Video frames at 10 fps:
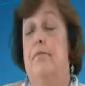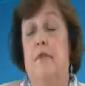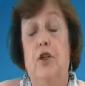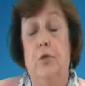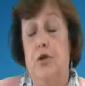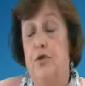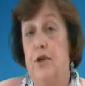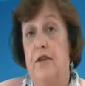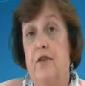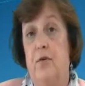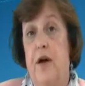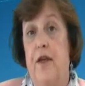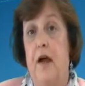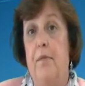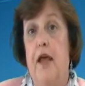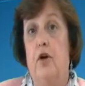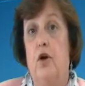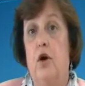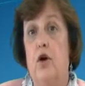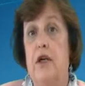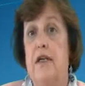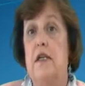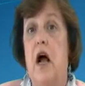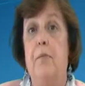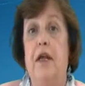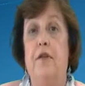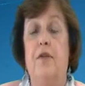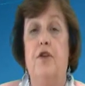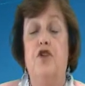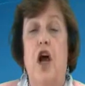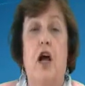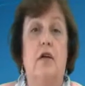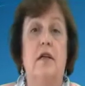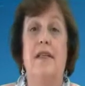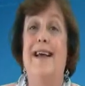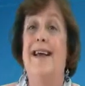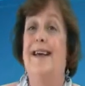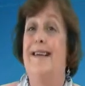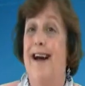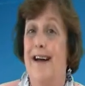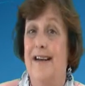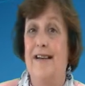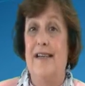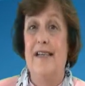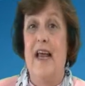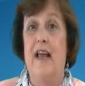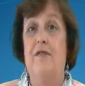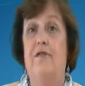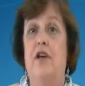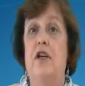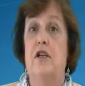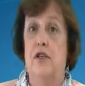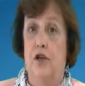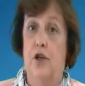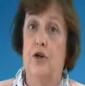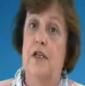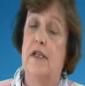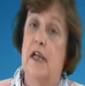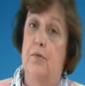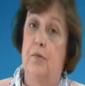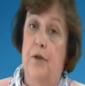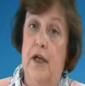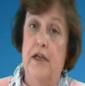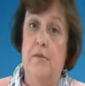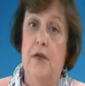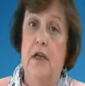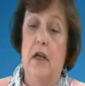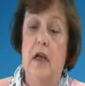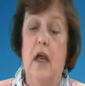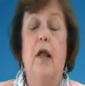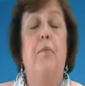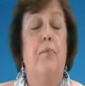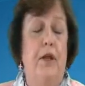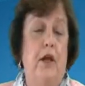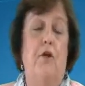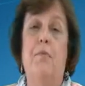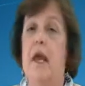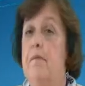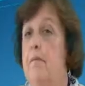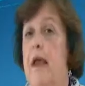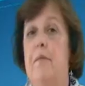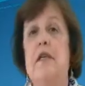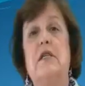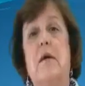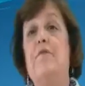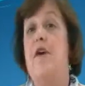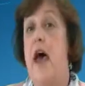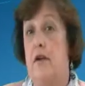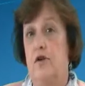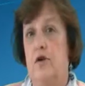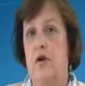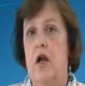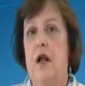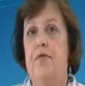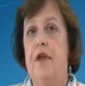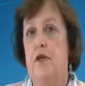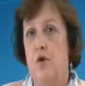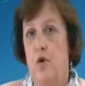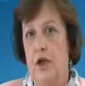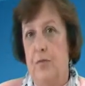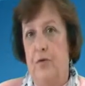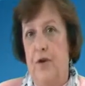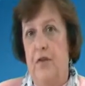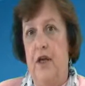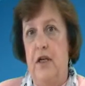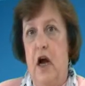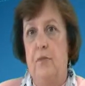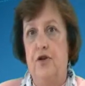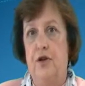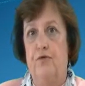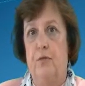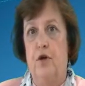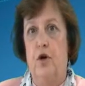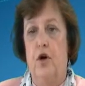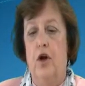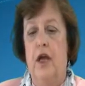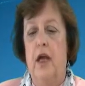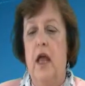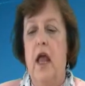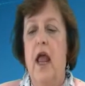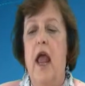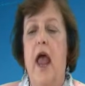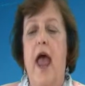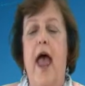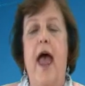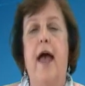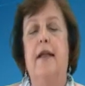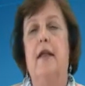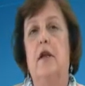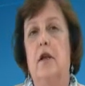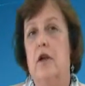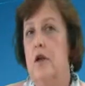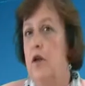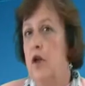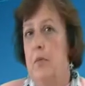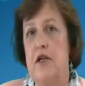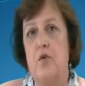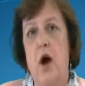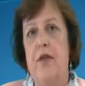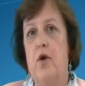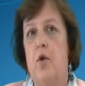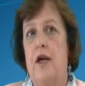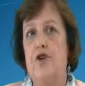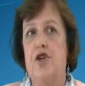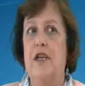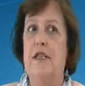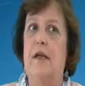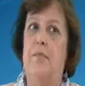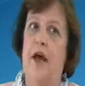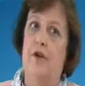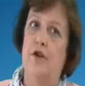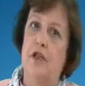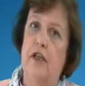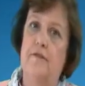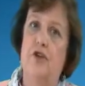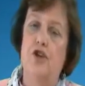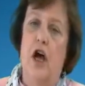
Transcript: Numerous reasons why that may occur. Does not mean that the child is not in a safe, secure, and stable placement, but there may be some factor that is going to prevent the adoption from occurring. And You must weigh the question, is it better to leave the